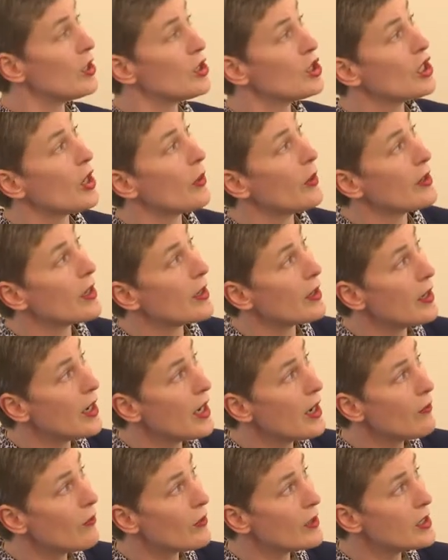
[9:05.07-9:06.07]
showing that in
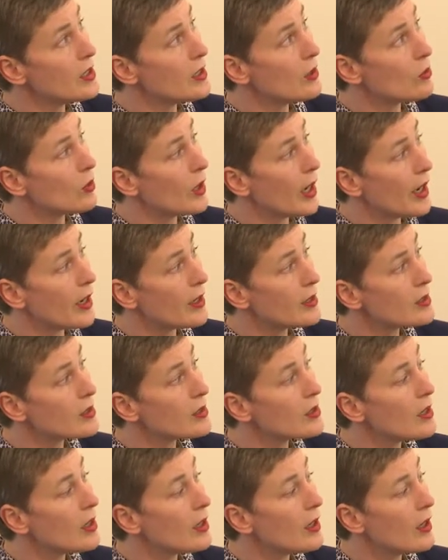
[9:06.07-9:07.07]
every single
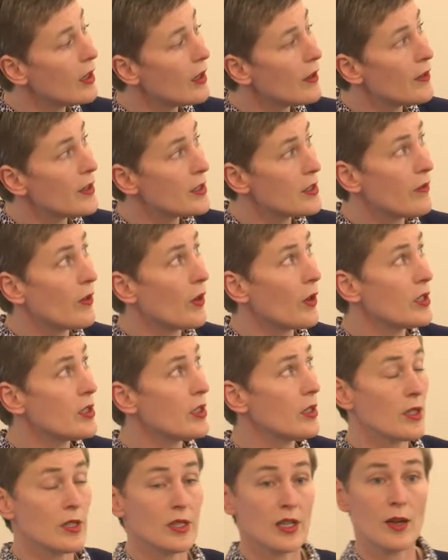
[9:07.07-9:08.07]
case, there's a variant
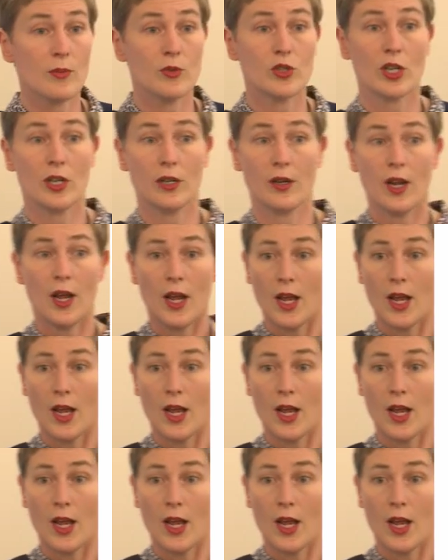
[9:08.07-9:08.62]
in the same gene.